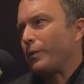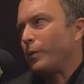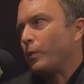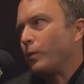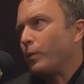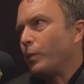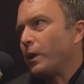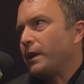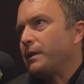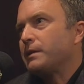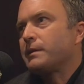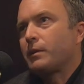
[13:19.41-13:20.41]
what
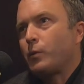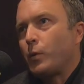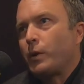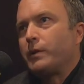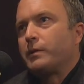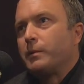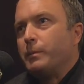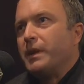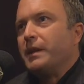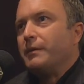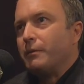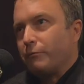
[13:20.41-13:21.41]
is going to
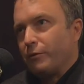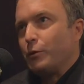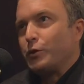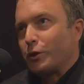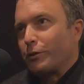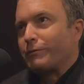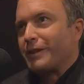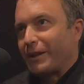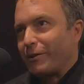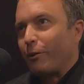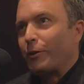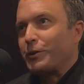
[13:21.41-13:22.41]
be the future of
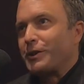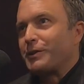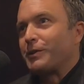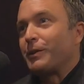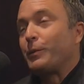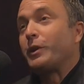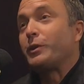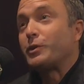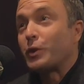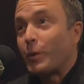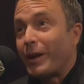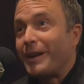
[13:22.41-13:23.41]
technology so that we can
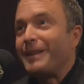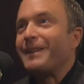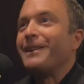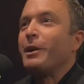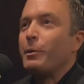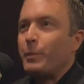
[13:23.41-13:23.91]
train